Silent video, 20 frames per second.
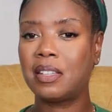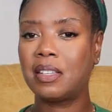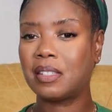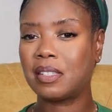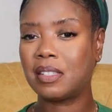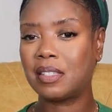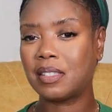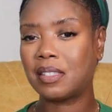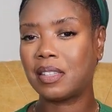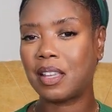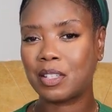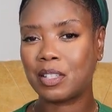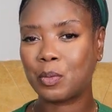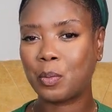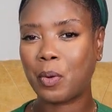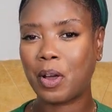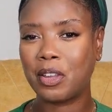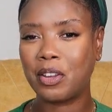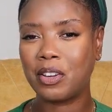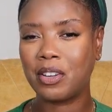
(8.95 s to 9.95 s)
Since that's
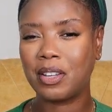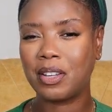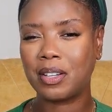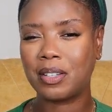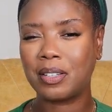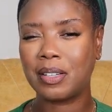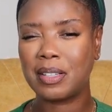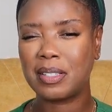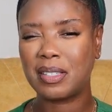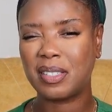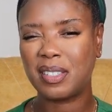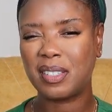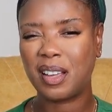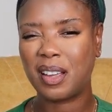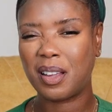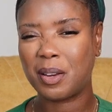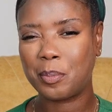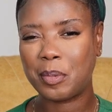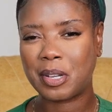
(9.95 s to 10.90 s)
why you're here, let's not